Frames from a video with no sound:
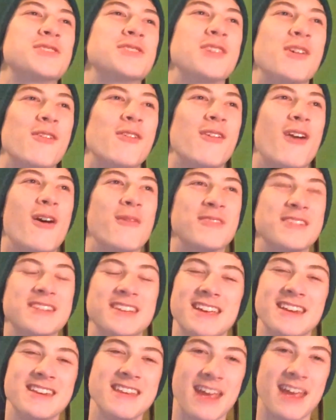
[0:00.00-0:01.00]
So I'm
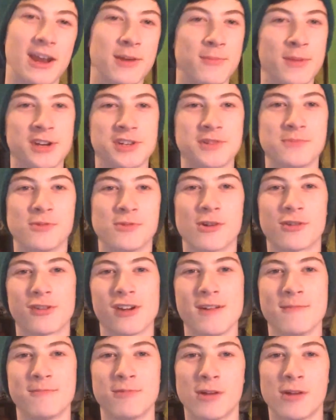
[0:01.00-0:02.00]
gonna get an animation
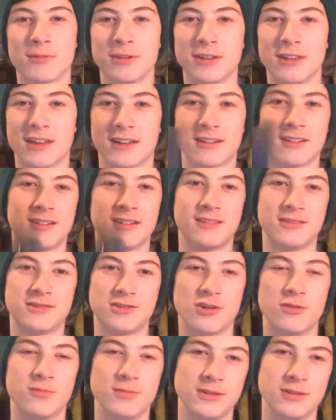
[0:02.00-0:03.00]
program, probably like
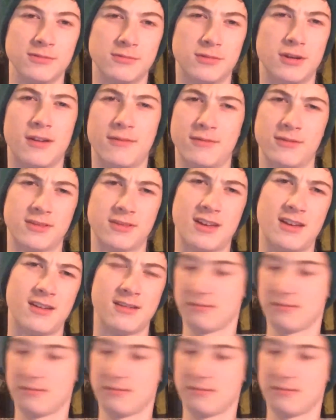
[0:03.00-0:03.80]
Adobe whatever